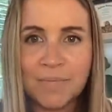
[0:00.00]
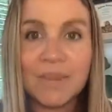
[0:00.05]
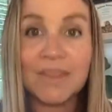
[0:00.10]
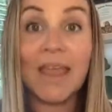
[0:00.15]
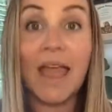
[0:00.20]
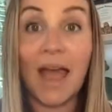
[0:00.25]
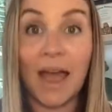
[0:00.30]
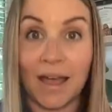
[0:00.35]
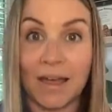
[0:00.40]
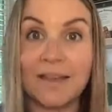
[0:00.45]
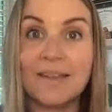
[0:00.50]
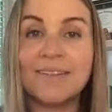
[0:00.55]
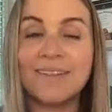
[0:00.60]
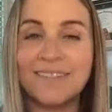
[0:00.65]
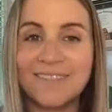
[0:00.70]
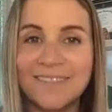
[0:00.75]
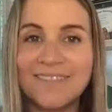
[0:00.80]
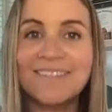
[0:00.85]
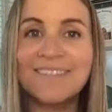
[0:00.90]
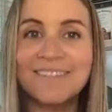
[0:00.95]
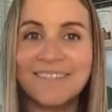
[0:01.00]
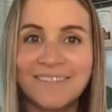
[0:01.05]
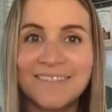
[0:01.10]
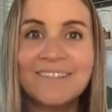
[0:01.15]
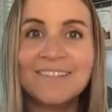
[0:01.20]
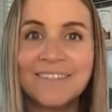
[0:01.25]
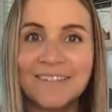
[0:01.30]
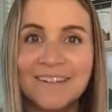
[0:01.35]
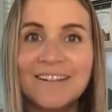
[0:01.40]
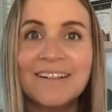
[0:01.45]
yeah,
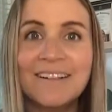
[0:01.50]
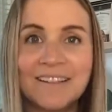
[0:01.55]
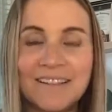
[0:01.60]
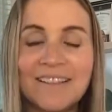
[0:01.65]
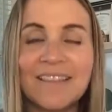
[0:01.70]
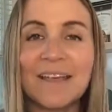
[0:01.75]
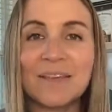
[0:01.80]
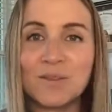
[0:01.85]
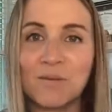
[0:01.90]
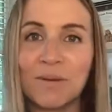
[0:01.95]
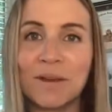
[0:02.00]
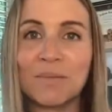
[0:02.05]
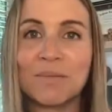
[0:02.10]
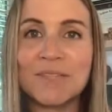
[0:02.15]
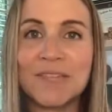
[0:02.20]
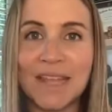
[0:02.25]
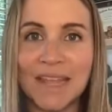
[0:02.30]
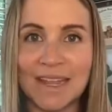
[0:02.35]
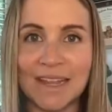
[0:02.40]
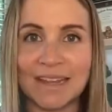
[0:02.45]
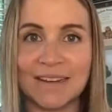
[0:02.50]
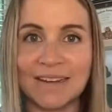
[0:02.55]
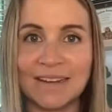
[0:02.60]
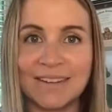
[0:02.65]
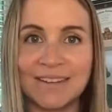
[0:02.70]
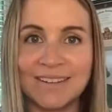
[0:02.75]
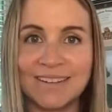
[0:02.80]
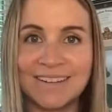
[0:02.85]
that's what I'm saying.